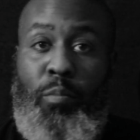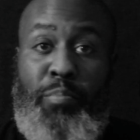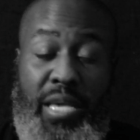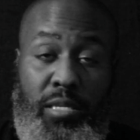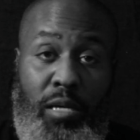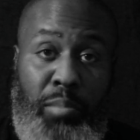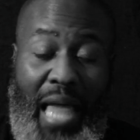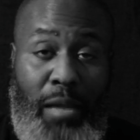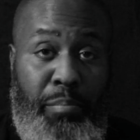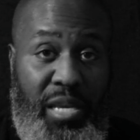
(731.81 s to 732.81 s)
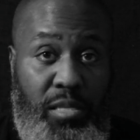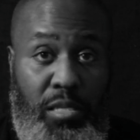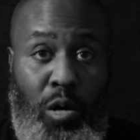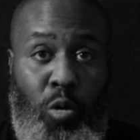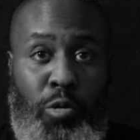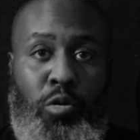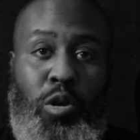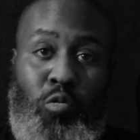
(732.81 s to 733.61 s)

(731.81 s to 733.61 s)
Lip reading: a black business owner,